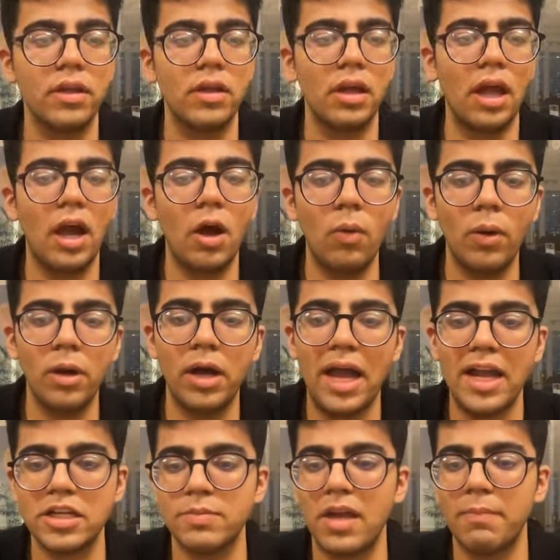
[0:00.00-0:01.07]
how a
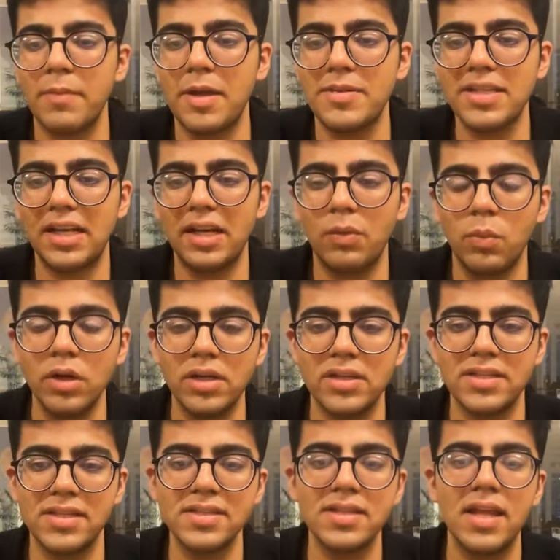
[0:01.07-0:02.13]
hash map basically works
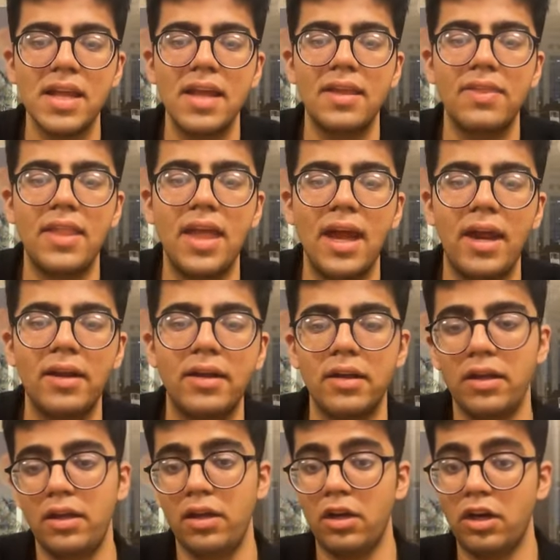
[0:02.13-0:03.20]
is that
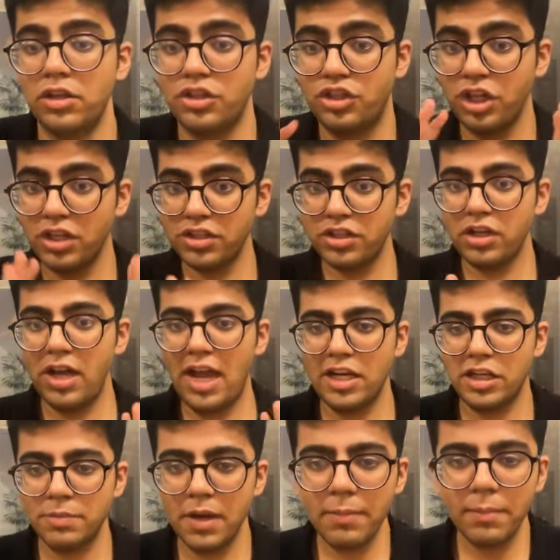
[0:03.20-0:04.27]
just a
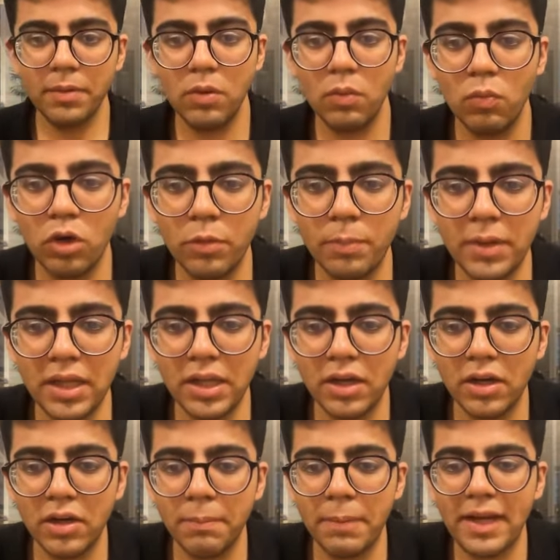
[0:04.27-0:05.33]
hash map would be
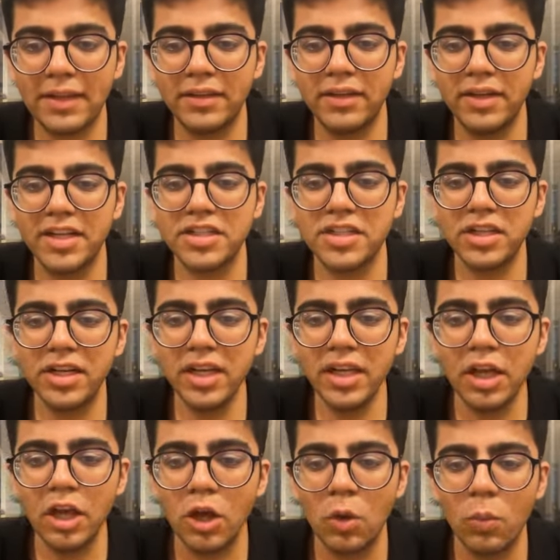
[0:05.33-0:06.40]
a Python dictionary
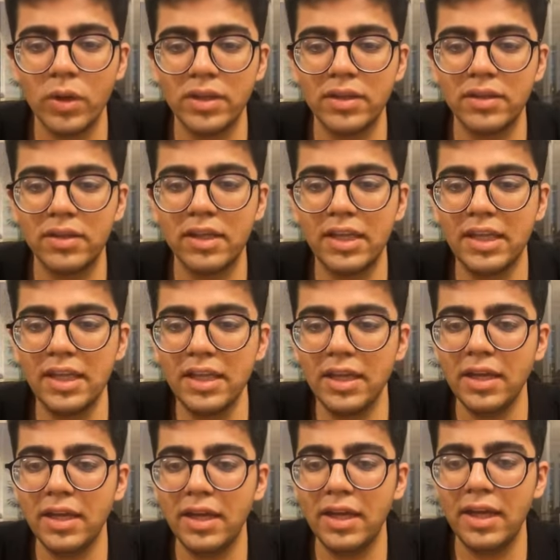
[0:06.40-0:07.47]
with key
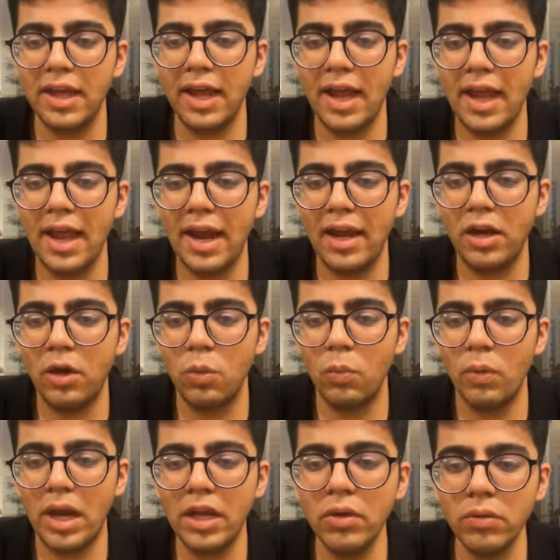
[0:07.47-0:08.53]
and
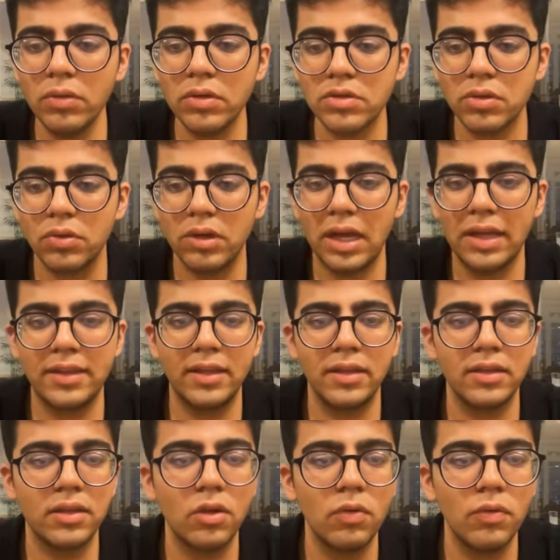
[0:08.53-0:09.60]
value. So I think
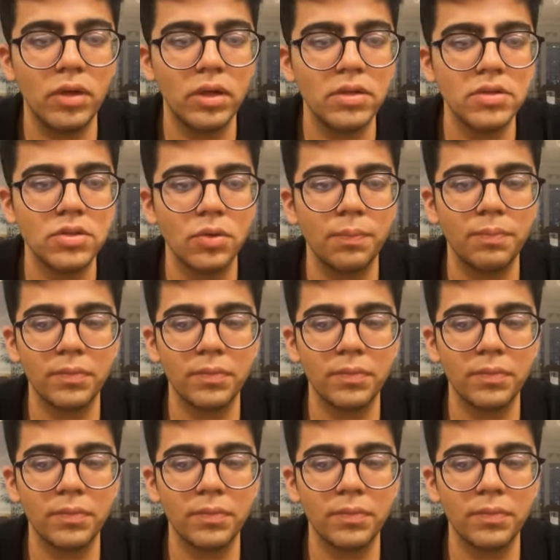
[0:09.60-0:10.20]
so